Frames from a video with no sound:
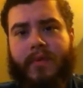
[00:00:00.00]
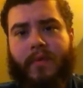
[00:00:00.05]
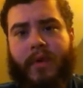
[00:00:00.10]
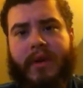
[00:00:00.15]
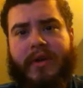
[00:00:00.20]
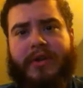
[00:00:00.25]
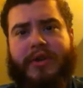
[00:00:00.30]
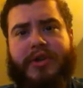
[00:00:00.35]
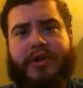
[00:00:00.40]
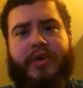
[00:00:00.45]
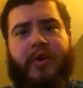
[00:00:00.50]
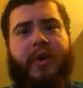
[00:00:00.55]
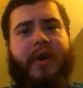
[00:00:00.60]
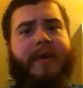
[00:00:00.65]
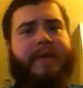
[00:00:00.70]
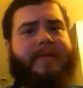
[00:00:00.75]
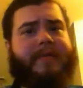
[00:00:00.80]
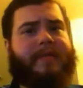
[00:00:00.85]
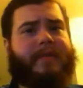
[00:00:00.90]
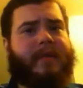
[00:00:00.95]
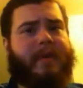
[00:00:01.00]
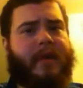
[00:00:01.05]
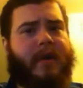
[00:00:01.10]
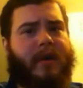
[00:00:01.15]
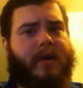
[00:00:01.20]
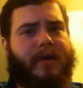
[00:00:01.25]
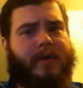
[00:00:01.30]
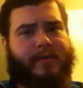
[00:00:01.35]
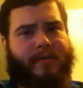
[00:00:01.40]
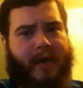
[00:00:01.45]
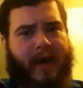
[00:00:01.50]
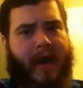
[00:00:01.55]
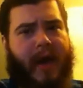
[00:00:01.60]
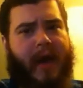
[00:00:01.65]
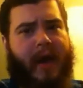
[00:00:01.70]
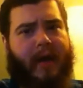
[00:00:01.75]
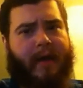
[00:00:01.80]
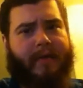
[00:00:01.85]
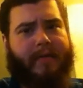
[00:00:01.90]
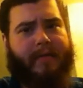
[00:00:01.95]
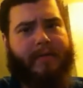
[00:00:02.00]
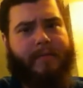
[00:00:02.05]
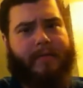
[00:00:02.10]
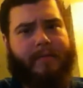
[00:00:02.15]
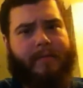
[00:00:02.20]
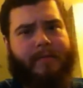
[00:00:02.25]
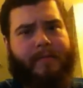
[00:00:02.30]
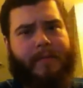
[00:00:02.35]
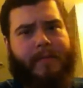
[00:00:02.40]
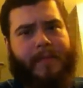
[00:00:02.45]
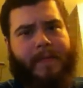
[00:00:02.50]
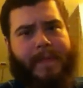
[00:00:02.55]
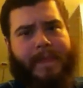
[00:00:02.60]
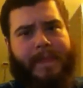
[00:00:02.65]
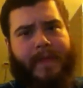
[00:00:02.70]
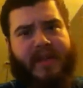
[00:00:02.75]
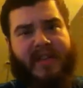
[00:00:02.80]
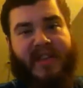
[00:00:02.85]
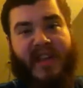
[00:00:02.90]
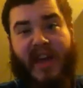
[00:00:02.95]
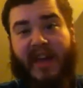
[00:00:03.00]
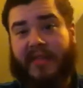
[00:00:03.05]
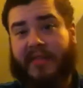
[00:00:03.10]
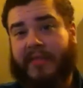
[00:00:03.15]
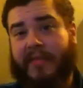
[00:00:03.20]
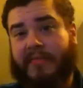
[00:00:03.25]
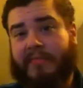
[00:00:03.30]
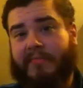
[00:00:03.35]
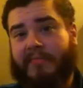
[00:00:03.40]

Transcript: What choice do we have? Death?